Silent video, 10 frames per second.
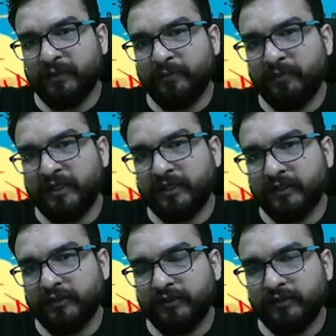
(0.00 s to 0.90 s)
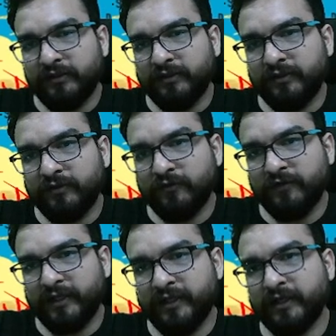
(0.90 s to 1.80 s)
Republic
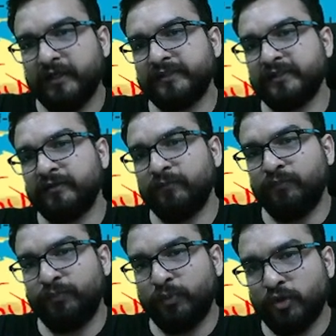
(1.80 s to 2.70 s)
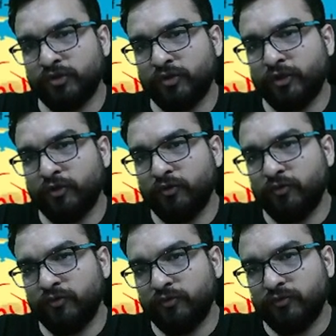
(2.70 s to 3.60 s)
over here, guys. Puerto Rico
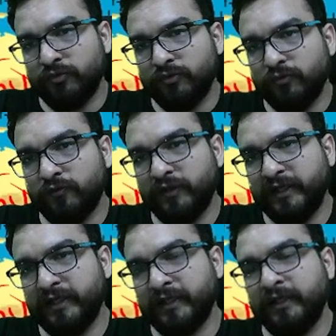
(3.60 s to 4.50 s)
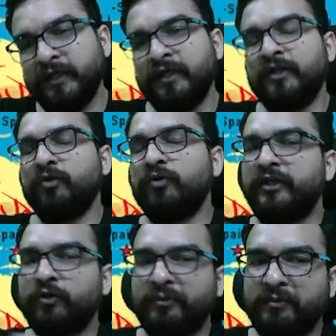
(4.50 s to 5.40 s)
over here. No
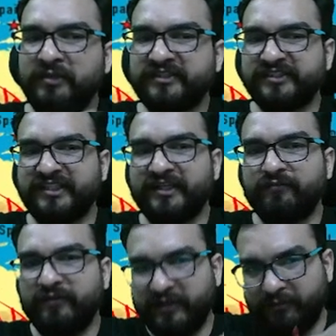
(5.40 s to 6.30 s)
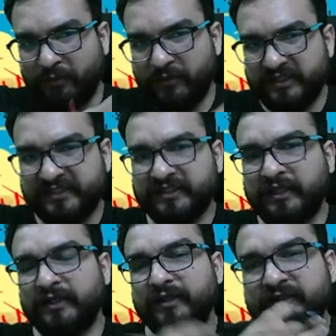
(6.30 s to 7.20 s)
need to remember, just like we remember these
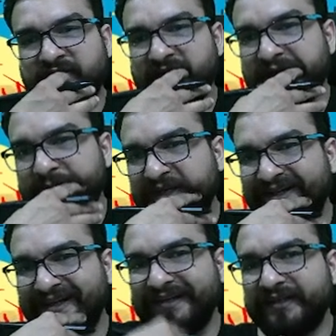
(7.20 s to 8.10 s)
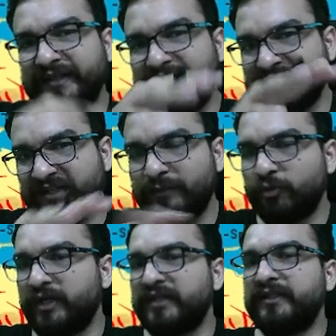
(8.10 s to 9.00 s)
Central American country na, aise
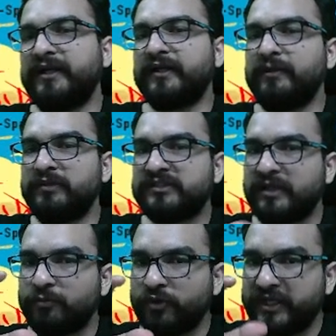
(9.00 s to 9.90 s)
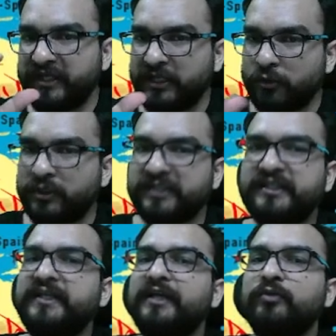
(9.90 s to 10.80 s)
aapko yaad nahi rakhna, bas aapko inki
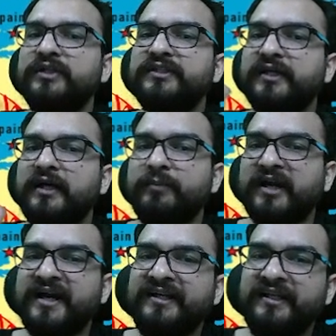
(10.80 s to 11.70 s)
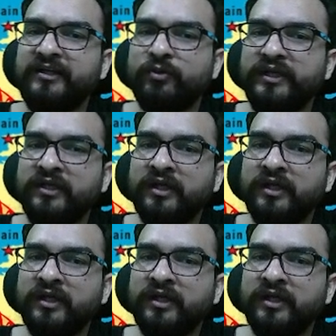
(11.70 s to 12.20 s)
location yaad honi chahiye kahan par.